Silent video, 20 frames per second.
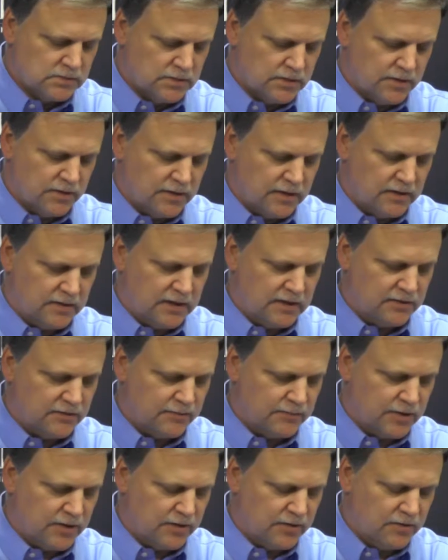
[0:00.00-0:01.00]
you know, that's
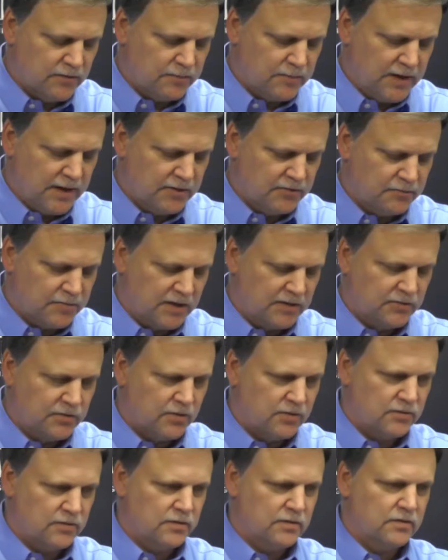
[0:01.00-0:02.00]
a very good basket. But that's
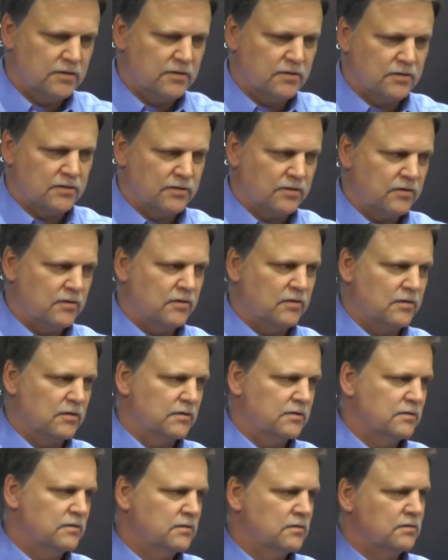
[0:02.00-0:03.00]
hard. They're hard to
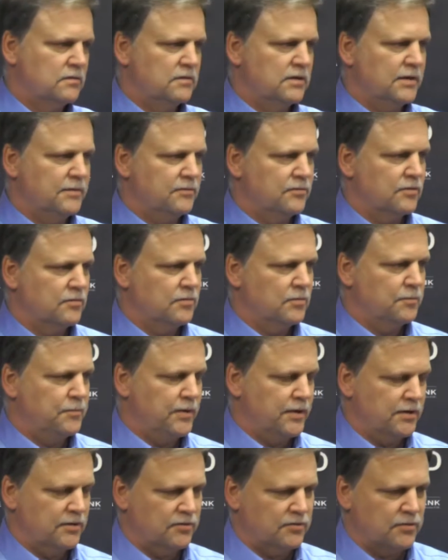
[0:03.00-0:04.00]
guard. They dribble,
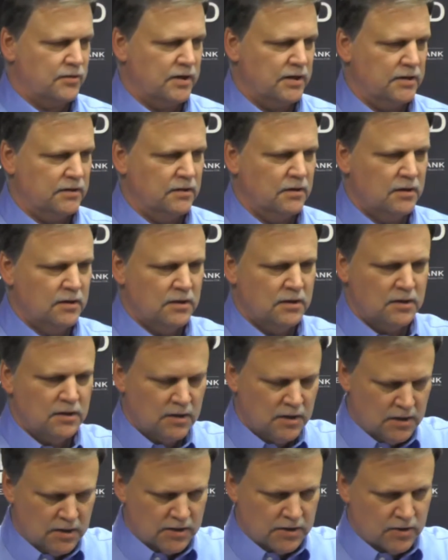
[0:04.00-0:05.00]
penetrate.
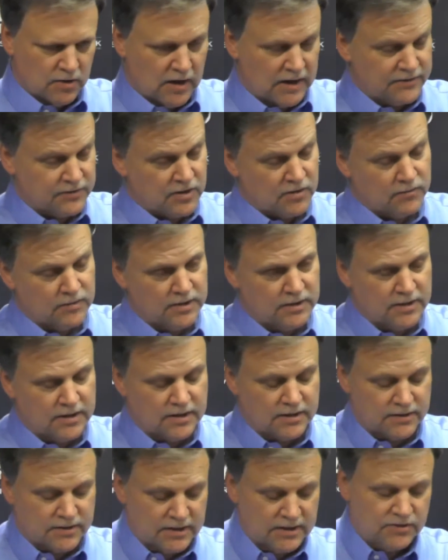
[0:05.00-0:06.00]
You know, I thought we
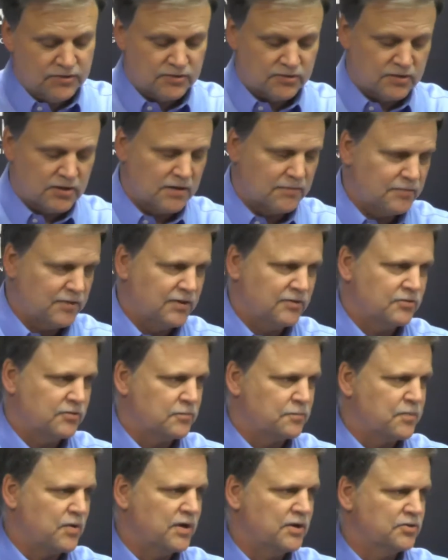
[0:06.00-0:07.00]
did a decent job against
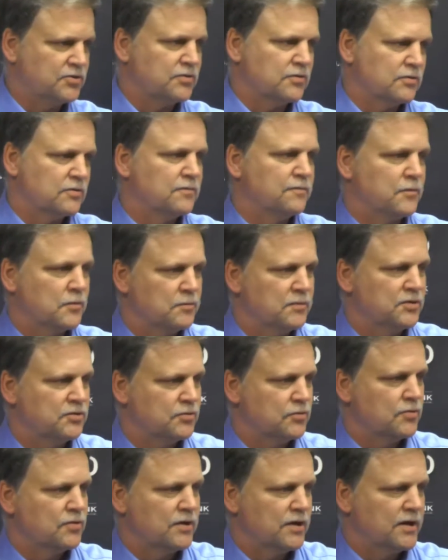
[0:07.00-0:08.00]
their pressure for
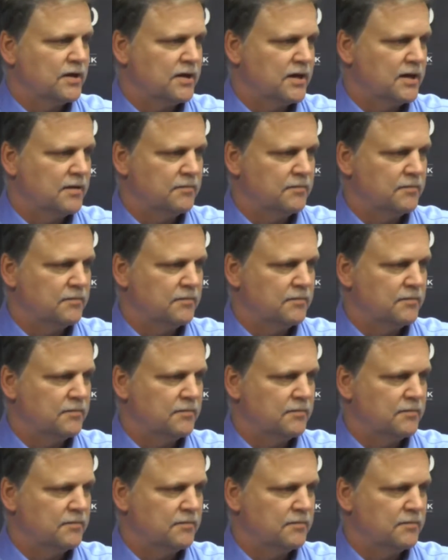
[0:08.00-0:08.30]
majority of the